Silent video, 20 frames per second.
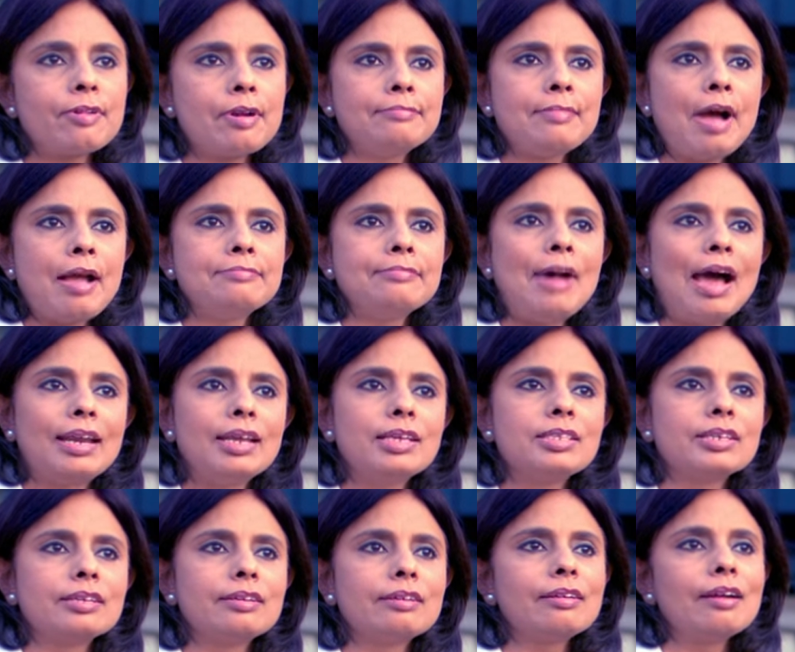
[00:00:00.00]
from my
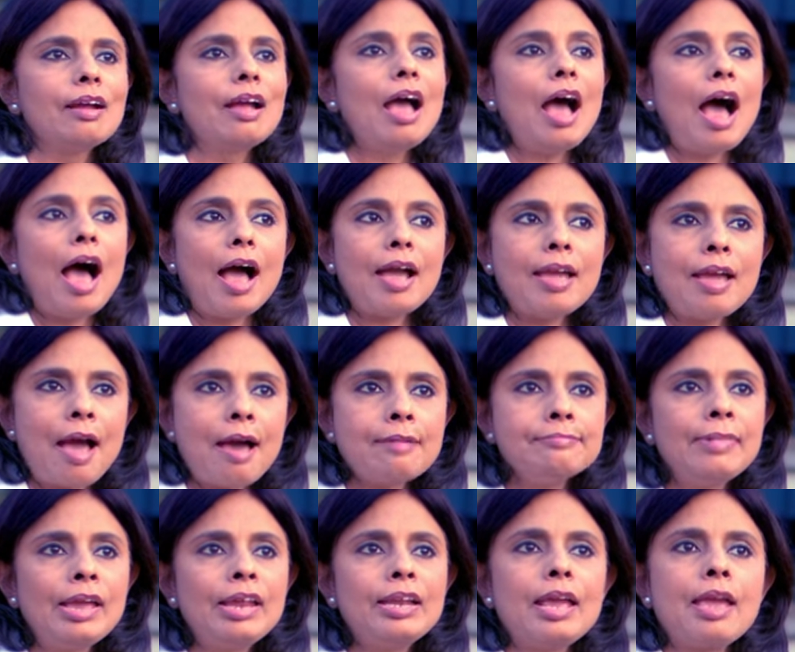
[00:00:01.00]
manager, I
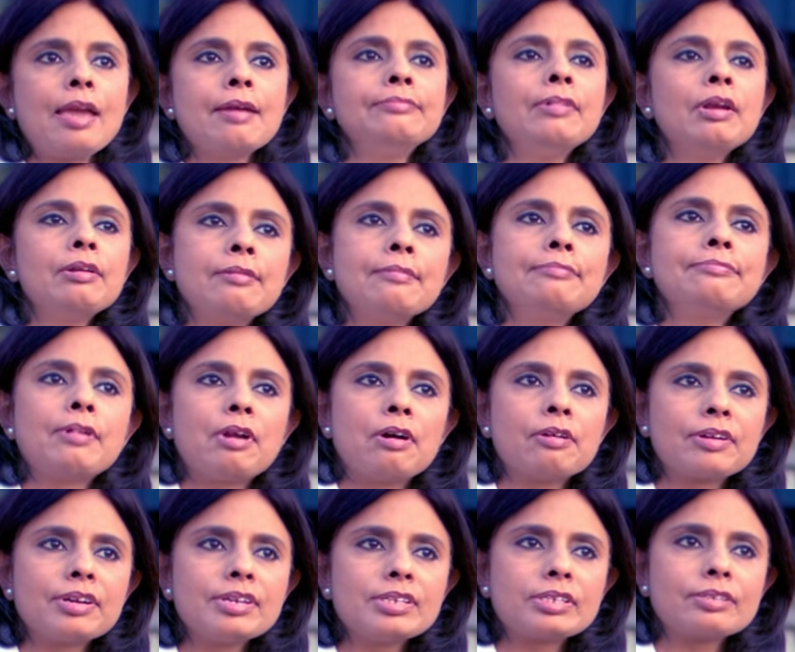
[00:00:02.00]
have been able to
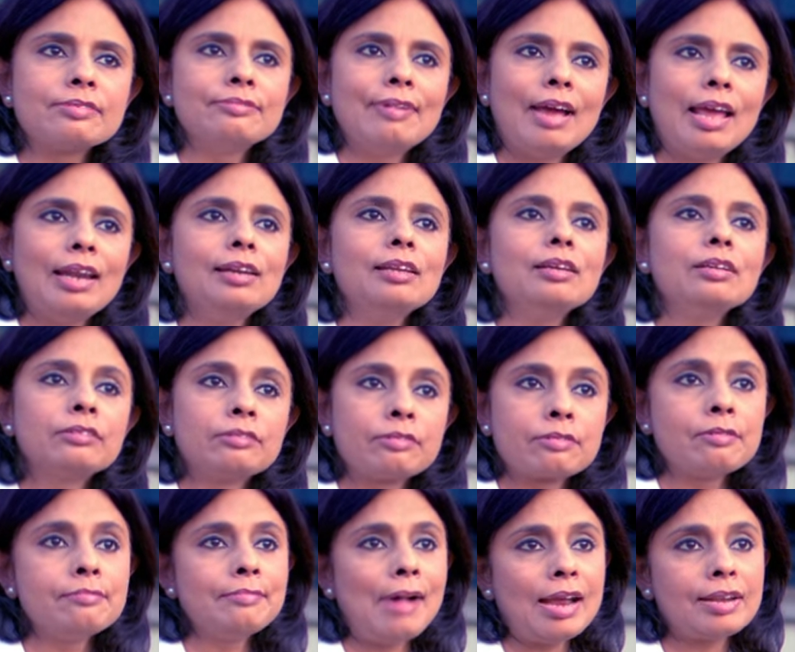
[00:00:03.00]
progress well
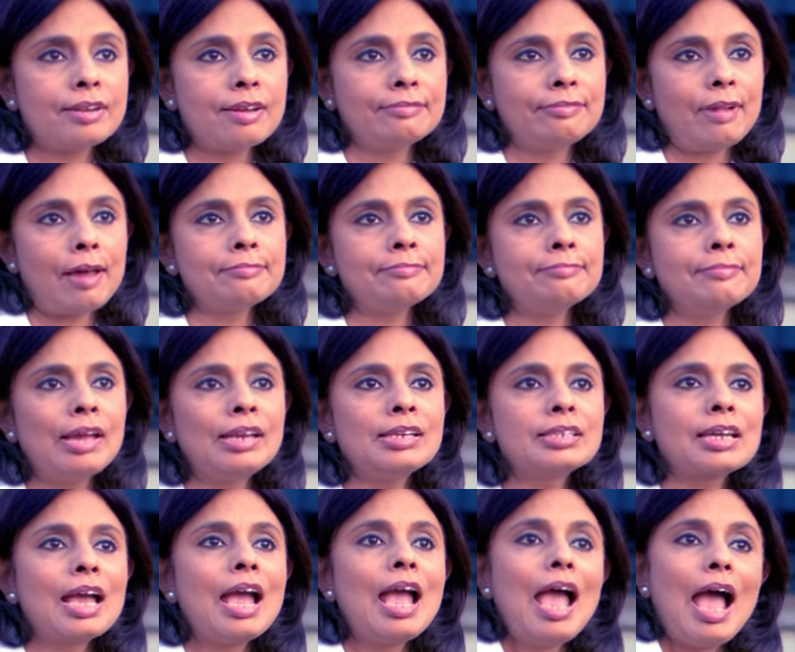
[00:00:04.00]
through my development,
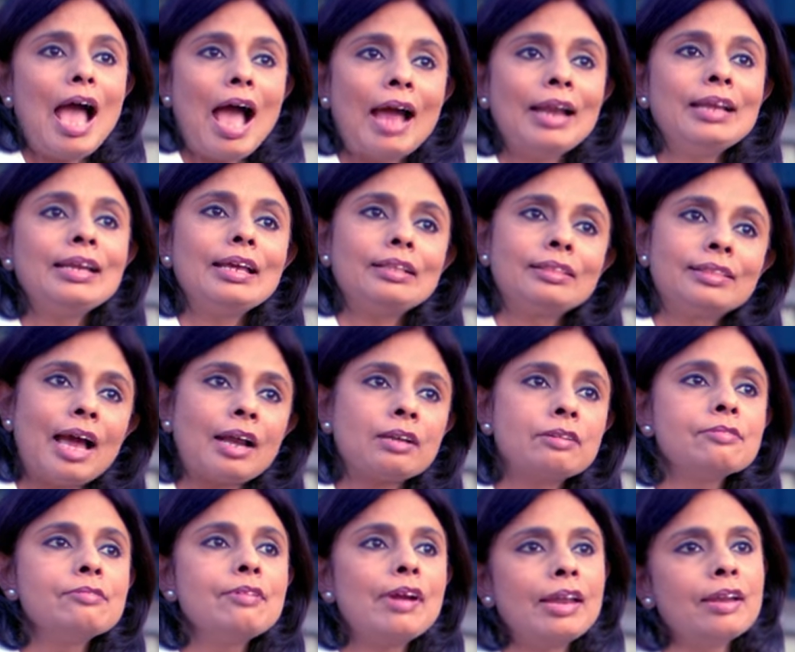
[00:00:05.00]
and that
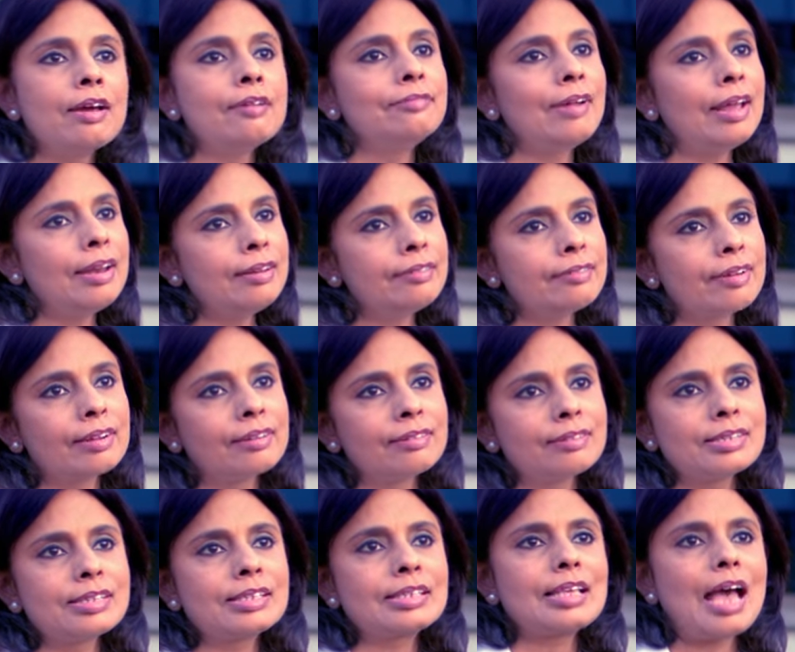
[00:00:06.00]
too in a very
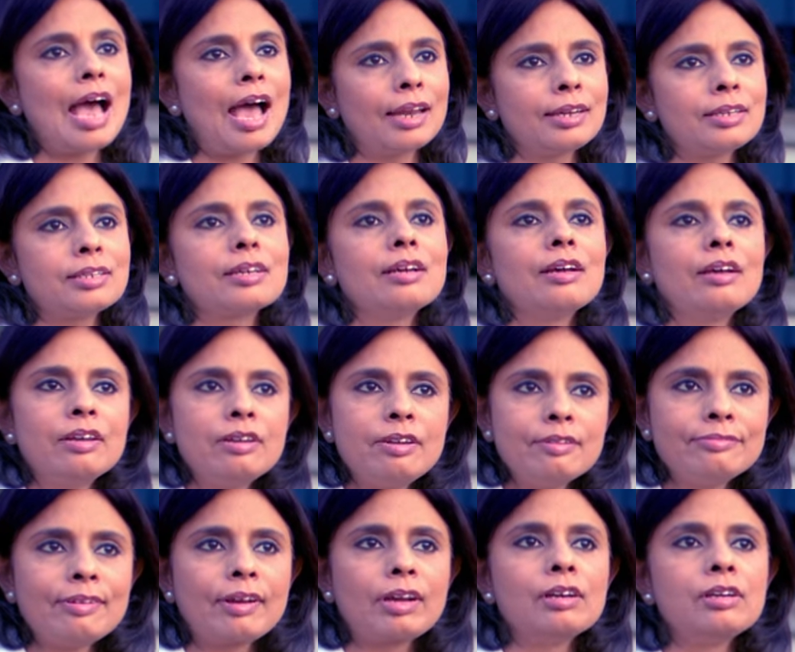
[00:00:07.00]
rigorous and
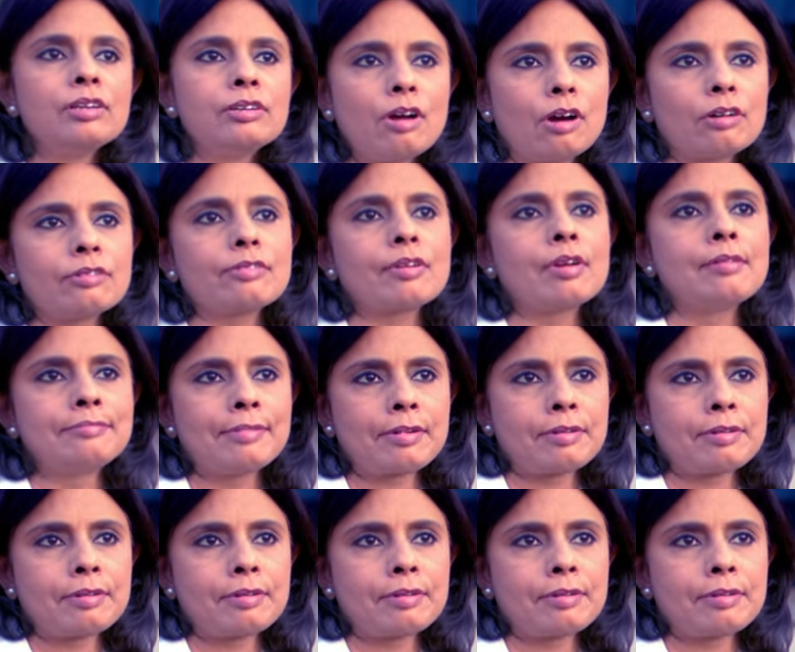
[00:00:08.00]
difficult doctoral